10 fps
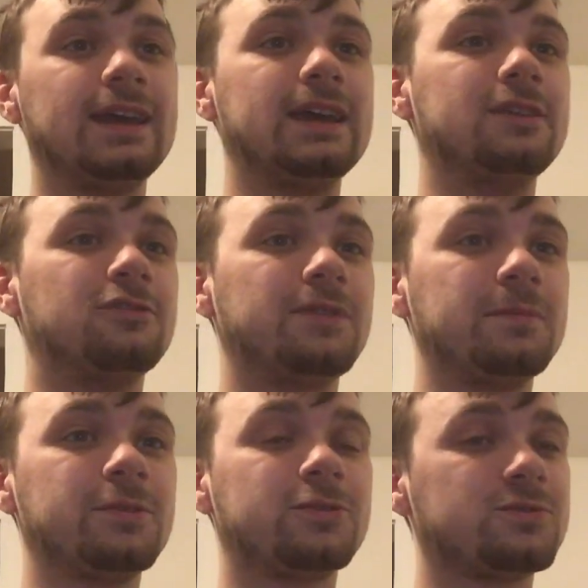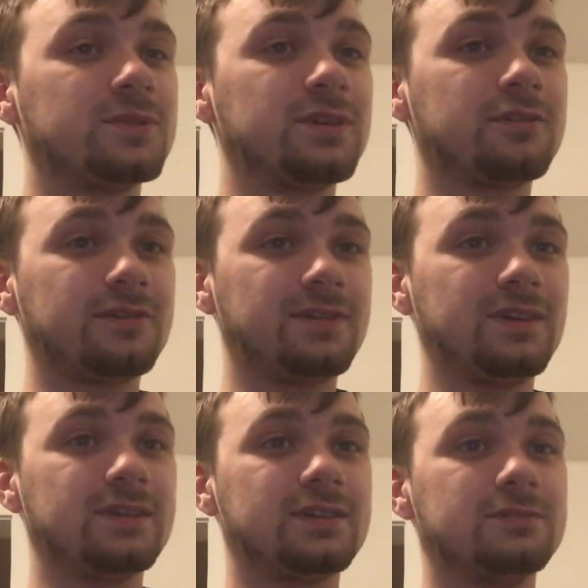In November
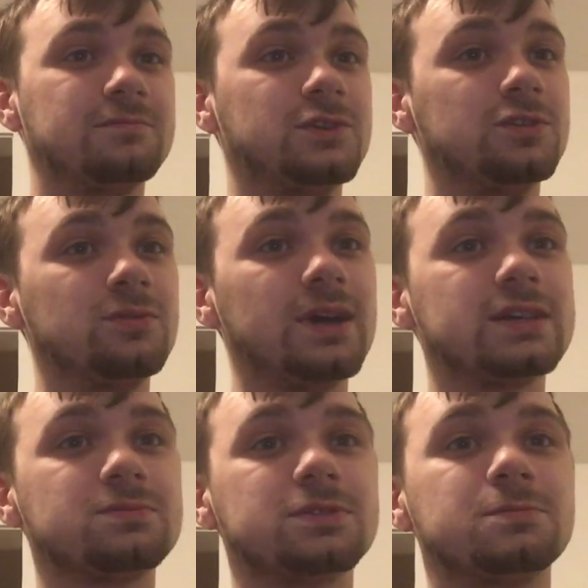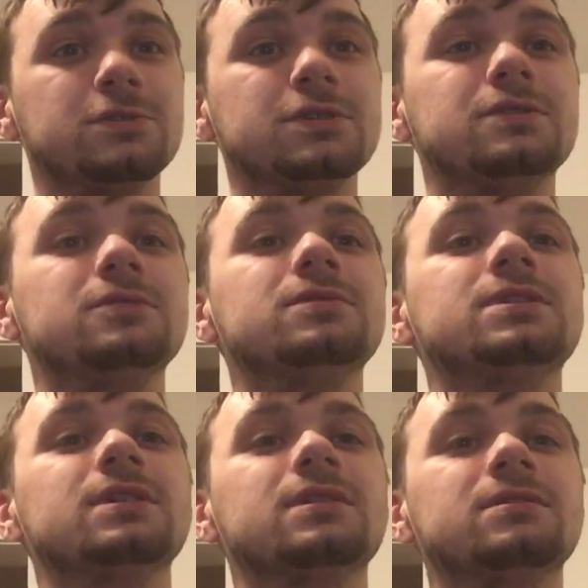2013, the U.S. was
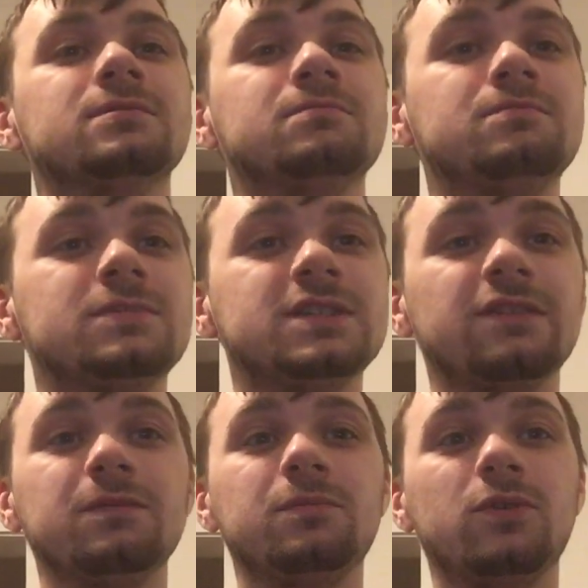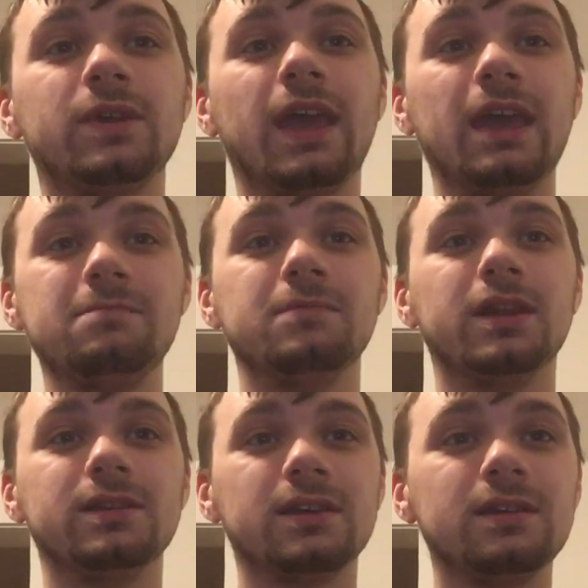producing 7.8
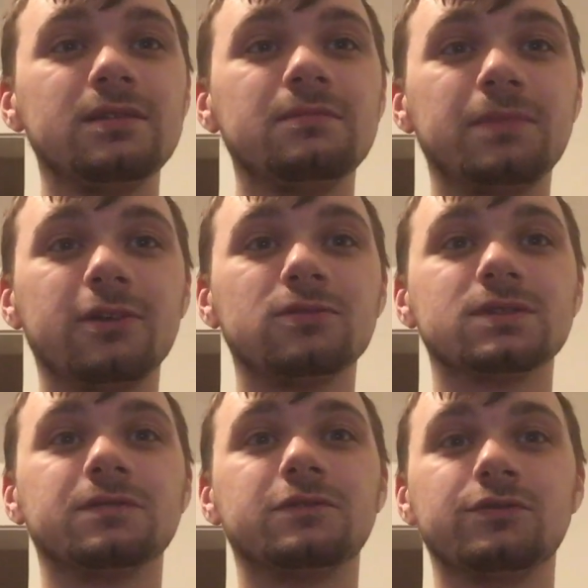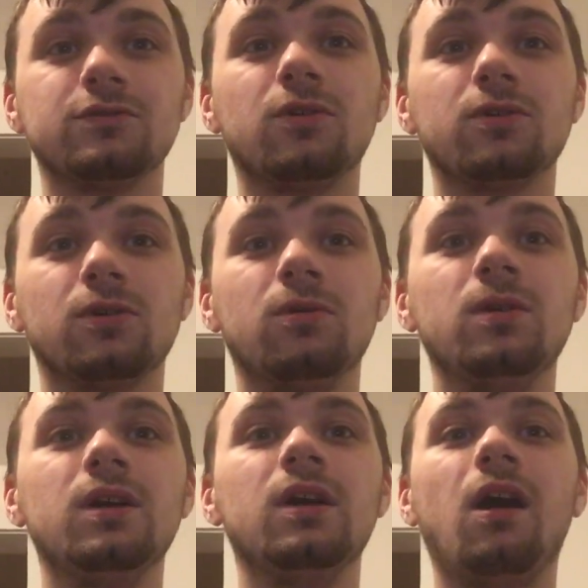million barrels of crude oil,
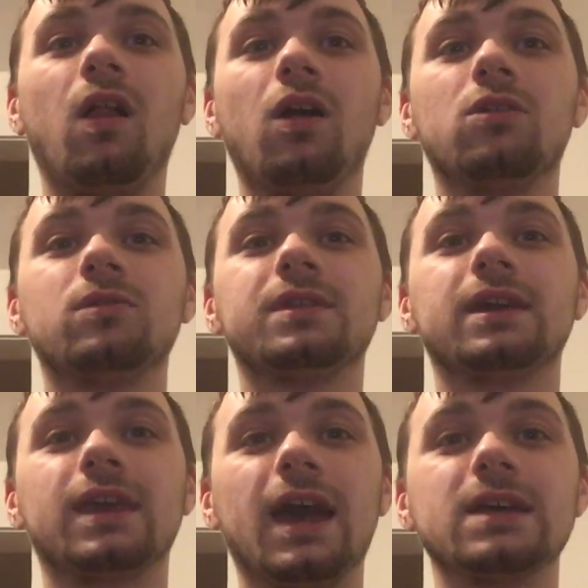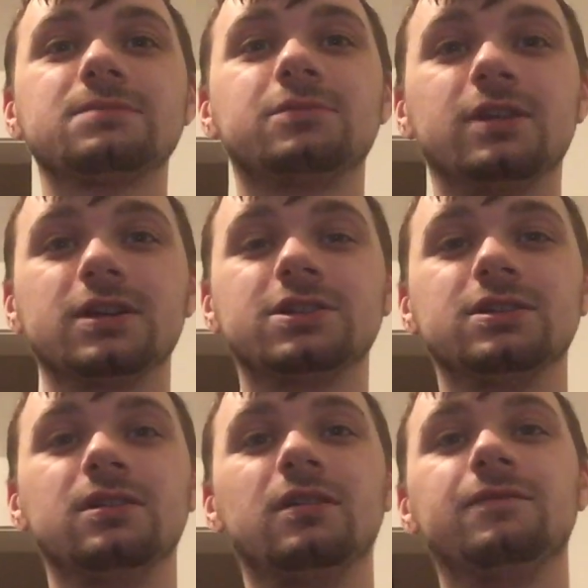along with a gas
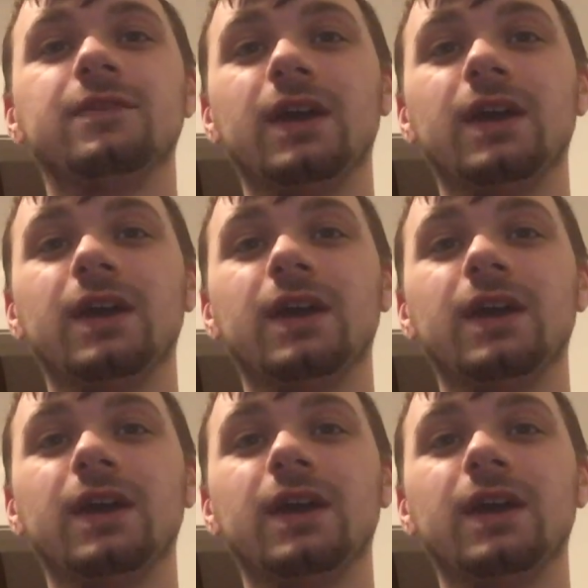production of